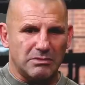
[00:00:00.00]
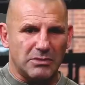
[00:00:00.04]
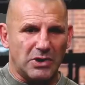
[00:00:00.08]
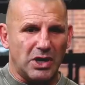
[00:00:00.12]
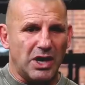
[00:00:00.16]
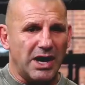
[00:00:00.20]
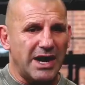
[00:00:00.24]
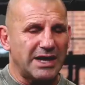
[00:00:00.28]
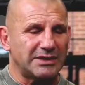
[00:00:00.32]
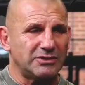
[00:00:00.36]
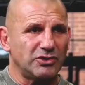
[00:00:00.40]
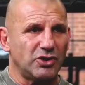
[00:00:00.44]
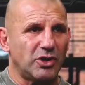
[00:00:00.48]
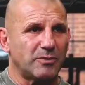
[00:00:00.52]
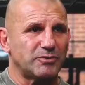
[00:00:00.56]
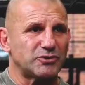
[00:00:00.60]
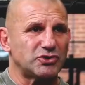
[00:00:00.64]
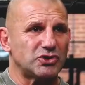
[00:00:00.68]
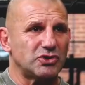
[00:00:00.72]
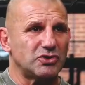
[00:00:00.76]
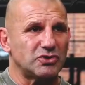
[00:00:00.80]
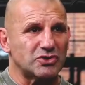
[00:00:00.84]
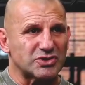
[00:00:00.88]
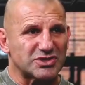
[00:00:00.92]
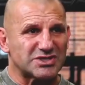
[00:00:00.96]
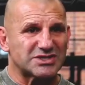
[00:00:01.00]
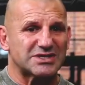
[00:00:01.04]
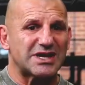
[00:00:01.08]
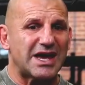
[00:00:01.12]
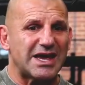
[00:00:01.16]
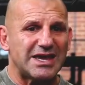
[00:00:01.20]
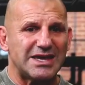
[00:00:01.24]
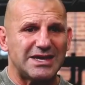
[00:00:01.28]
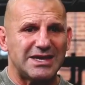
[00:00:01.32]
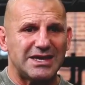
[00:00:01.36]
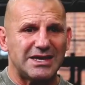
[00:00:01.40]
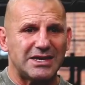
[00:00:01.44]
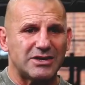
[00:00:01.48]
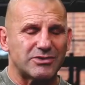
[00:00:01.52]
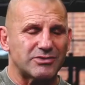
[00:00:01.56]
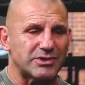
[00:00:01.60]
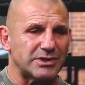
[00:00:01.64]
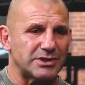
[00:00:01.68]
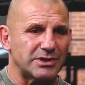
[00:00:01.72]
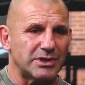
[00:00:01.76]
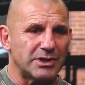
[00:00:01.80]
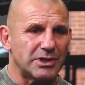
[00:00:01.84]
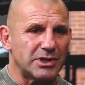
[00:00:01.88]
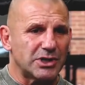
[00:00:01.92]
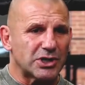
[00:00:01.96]
I had the opportunity to stay here
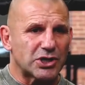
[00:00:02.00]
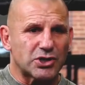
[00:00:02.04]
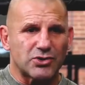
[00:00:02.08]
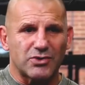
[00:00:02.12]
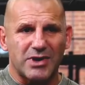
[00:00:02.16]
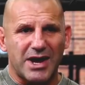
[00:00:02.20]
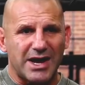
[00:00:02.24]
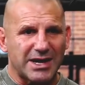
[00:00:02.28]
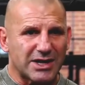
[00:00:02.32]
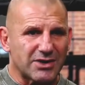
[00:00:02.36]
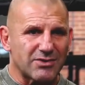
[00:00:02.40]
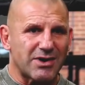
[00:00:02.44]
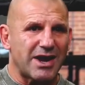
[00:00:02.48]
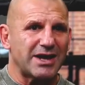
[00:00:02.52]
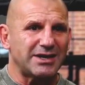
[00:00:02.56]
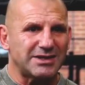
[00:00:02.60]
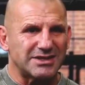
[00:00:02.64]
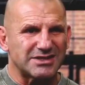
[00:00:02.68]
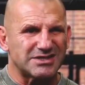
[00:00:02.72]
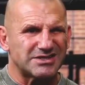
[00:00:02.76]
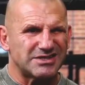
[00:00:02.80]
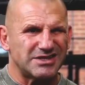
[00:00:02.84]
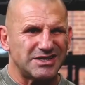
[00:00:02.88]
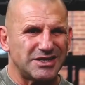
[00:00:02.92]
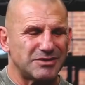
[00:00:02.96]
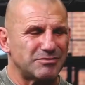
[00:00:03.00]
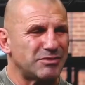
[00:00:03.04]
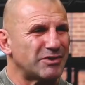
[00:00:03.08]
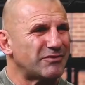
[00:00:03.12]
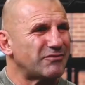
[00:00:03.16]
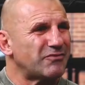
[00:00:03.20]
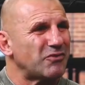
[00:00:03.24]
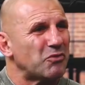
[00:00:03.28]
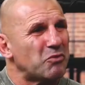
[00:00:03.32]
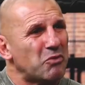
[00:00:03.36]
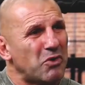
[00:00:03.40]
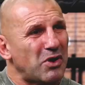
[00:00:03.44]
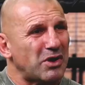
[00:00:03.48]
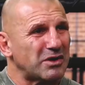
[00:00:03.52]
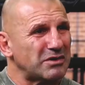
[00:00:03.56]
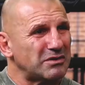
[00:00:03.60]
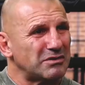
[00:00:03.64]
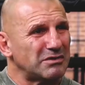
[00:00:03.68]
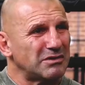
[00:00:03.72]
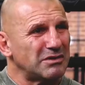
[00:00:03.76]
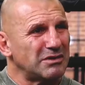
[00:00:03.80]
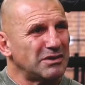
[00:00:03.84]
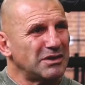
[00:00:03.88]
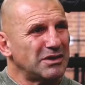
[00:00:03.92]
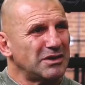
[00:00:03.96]
and create greatness here, but for what?
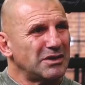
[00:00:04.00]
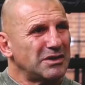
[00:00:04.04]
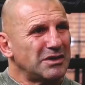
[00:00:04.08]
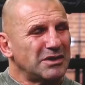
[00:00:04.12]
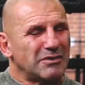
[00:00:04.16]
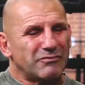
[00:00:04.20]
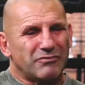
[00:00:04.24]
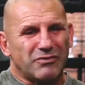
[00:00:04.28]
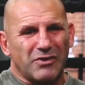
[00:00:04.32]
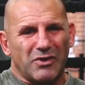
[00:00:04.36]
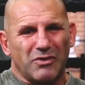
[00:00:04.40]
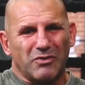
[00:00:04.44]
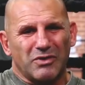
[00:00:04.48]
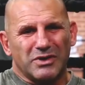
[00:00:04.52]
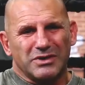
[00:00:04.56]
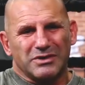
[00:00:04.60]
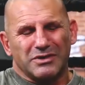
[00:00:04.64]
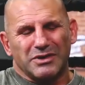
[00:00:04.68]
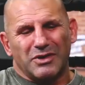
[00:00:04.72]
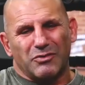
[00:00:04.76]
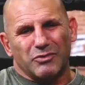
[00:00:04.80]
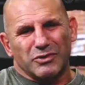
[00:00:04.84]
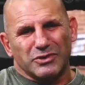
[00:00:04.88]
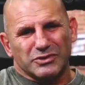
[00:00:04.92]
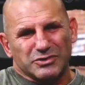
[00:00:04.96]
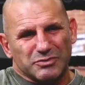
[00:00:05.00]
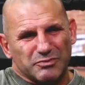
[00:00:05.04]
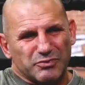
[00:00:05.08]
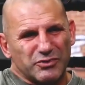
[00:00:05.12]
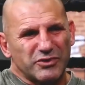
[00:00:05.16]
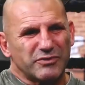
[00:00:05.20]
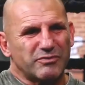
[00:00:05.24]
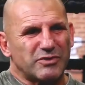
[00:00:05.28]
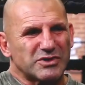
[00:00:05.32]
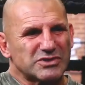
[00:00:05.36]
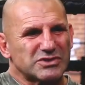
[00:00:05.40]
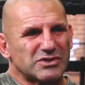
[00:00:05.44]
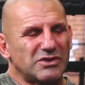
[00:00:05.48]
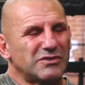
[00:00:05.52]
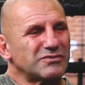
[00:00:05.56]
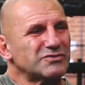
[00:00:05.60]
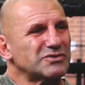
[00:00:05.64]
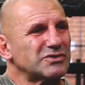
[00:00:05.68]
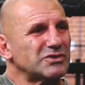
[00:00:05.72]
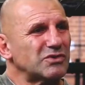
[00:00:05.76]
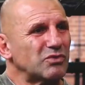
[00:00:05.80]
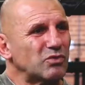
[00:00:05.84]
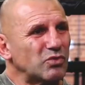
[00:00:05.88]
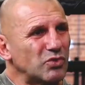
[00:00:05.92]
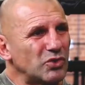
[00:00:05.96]
I wanted to prove myself
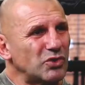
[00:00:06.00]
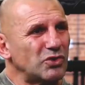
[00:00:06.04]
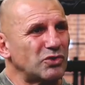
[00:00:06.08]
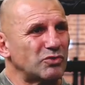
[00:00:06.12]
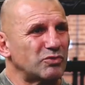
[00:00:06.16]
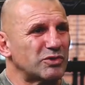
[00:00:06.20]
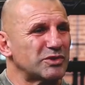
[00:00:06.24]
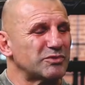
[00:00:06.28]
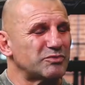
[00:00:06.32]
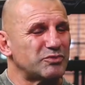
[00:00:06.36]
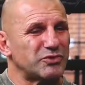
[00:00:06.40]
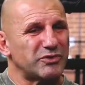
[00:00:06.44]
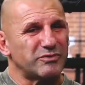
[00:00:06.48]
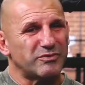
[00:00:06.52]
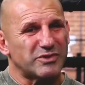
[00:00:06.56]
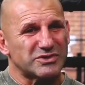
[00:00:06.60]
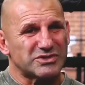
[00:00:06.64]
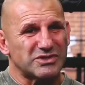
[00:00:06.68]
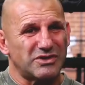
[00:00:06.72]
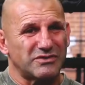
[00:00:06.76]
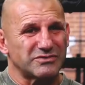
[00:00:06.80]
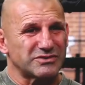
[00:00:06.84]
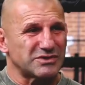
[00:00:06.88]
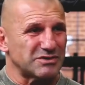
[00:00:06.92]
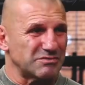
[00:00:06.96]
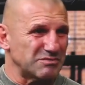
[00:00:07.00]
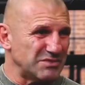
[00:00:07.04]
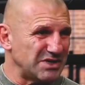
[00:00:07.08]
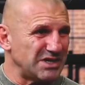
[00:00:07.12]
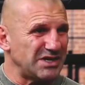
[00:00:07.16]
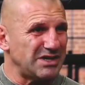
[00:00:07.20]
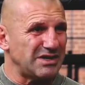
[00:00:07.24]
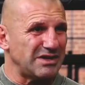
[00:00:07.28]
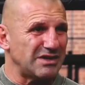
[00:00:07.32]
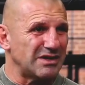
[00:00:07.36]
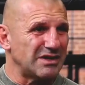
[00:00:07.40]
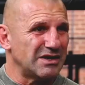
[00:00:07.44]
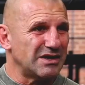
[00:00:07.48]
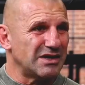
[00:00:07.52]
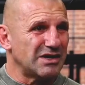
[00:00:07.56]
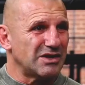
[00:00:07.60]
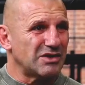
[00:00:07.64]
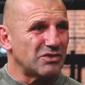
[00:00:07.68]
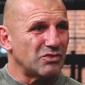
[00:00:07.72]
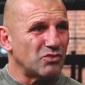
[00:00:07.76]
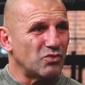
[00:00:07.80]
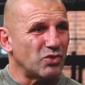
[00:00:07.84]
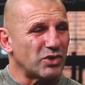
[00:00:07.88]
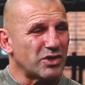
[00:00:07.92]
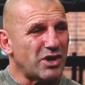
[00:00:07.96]
to the world, I wanted to prove myself to me,
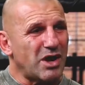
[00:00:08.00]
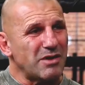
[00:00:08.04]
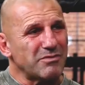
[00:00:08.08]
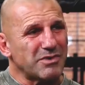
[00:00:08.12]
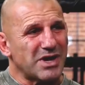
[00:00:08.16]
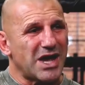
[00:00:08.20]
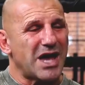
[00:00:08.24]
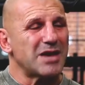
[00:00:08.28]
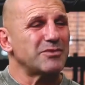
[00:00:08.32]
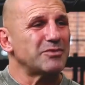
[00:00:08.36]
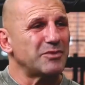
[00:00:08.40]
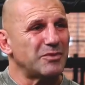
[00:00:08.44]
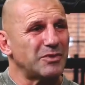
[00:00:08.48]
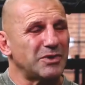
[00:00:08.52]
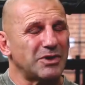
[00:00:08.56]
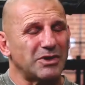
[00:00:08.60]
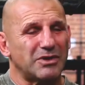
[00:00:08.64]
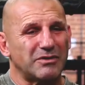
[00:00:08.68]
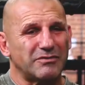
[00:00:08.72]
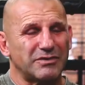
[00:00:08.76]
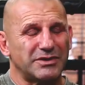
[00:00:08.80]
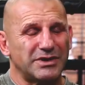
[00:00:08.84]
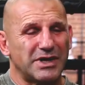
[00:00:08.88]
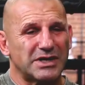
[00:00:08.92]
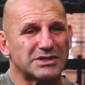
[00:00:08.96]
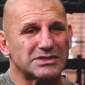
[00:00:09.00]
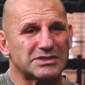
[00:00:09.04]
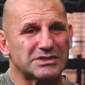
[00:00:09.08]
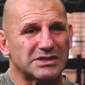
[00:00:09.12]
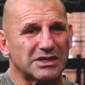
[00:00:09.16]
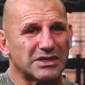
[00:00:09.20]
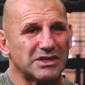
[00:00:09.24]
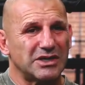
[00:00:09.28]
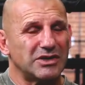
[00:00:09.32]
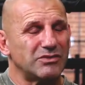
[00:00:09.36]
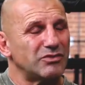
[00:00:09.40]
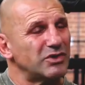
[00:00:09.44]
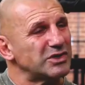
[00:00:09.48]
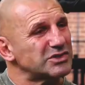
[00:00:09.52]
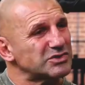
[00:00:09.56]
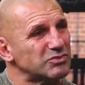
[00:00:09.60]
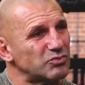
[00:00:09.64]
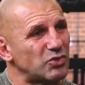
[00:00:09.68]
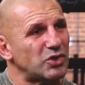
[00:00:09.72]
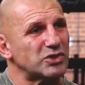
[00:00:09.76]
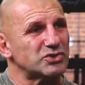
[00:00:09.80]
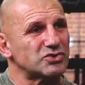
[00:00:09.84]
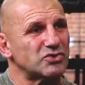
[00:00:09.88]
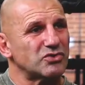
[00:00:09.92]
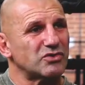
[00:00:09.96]
what I'm capable of. And that's the key reason
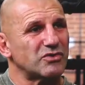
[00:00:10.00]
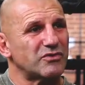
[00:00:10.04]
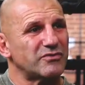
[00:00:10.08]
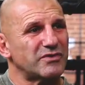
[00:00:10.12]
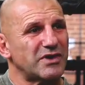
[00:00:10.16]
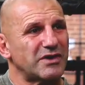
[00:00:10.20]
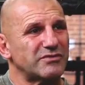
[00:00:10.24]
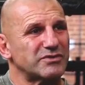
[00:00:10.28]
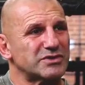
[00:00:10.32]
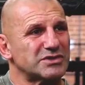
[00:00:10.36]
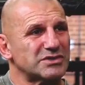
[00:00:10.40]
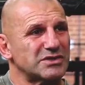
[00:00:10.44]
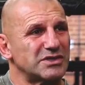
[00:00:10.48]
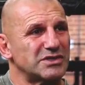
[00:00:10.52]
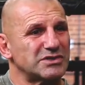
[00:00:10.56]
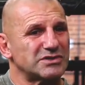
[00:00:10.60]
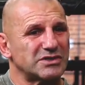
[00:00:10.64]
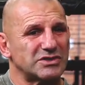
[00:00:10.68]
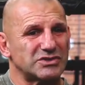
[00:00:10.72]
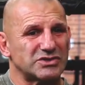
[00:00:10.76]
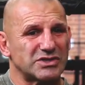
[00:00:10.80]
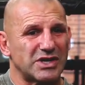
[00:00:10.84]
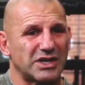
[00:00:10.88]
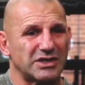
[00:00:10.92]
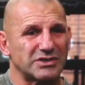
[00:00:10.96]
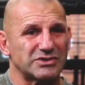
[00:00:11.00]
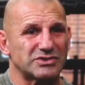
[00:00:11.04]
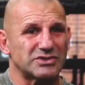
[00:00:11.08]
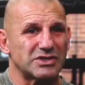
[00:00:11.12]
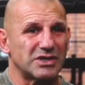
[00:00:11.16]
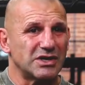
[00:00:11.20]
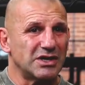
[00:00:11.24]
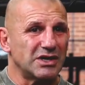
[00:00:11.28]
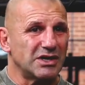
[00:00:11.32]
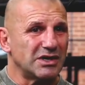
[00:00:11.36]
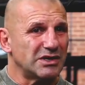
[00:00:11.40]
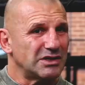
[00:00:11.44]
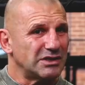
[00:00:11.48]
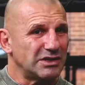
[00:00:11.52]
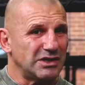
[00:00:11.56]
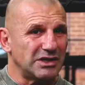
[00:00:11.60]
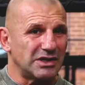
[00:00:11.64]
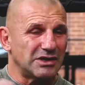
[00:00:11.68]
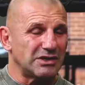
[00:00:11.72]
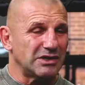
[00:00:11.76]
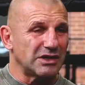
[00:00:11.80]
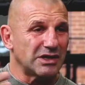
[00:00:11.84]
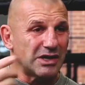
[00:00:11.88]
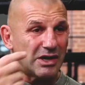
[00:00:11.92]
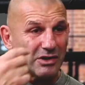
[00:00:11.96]
why I took off overseas, to challenge,
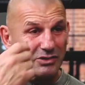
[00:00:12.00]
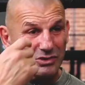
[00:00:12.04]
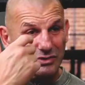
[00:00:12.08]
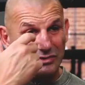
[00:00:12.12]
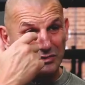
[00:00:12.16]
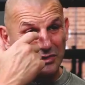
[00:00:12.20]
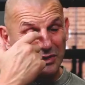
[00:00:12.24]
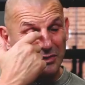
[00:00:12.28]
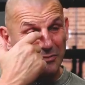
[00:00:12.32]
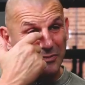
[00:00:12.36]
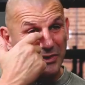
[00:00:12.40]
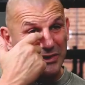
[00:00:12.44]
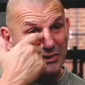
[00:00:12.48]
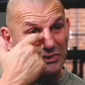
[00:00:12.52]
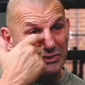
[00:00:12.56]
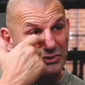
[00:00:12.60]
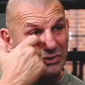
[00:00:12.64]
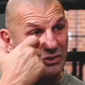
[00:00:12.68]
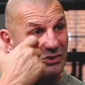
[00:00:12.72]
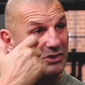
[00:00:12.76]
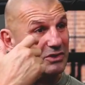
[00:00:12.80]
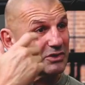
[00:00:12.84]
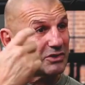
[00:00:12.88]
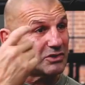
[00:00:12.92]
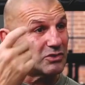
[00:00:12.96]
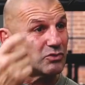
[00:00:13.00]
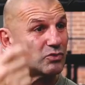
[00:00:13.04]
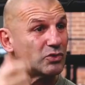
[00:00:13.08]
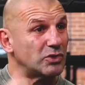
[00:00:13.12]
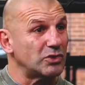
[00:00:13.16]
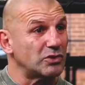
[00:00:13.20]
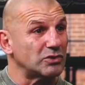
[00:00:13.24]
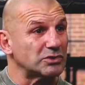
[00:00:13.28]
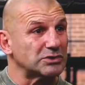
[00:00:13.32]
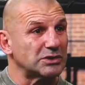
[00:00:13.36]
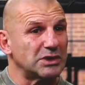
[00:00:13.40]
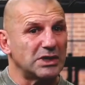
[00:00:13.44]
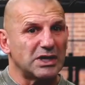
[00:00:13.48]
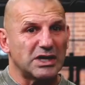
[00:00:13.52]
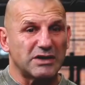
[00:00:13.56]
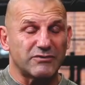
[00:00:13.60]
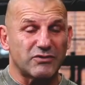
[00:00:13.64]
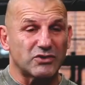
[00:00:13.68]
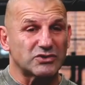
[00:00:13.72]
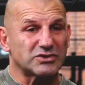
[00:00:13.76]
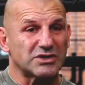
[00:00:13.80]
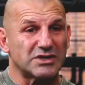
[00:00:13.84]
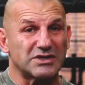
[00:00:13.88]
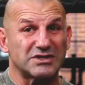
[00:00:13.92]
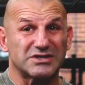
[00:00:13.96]
go on to the best circuit in the world. If I
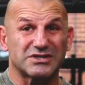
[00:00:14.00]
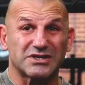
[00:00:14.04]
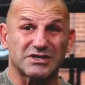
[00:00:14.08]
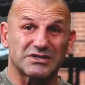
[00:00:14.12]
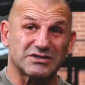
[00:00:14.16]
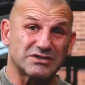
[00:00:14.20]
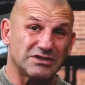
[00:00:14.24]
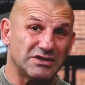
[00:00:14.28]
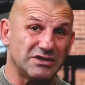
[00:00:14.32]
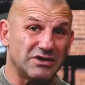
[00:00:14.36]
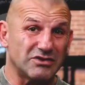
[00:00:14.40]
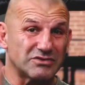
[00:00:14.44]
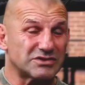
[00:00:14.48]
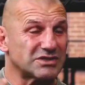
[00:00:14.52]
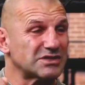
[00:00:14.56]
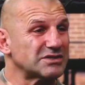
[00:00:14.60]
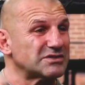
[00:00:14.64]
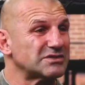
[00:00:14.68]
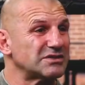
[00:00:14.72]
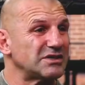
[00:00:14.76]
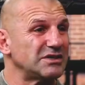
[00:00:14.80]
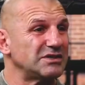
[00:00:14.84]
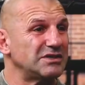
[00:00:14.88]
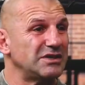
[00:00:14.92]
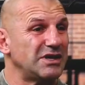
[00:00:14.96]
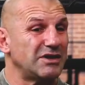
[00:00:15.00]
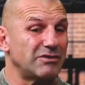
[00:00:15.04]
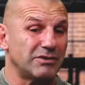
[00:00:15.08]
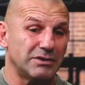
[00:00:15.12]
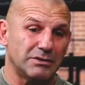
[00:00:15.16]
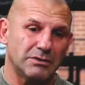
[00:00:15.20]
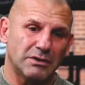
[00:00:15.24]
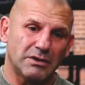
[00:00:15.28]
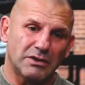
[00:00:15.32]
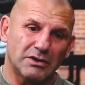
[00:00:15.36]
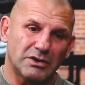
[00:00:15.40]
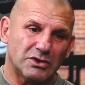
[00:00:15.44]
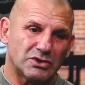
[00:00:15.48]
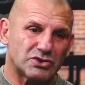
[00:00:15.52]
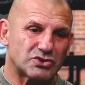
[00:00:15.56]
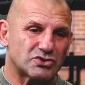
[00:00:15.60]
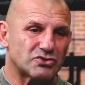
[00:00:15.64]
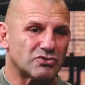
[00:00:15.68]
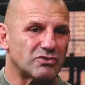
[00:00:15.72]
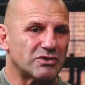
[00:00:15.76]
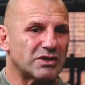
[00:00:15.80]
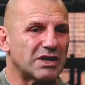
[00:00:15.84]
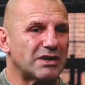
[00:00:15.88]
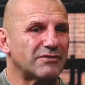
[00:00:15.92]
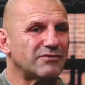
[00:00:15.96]
was going to succeed, I'll succeed there. And
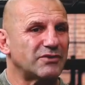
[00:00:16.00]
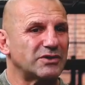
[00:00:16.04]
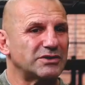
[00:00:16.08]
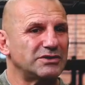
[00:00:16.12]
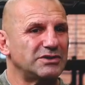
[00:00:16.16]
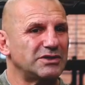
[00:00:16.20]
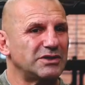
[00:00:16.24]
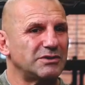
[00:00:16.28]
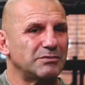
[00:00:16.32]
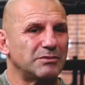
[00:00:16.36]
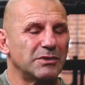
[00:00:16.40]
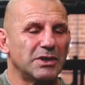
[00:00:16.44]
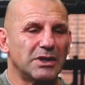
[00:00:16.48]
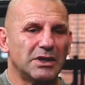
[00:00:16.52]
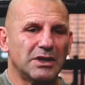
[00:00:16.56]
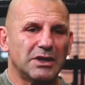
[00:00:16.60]
sure enough, I did.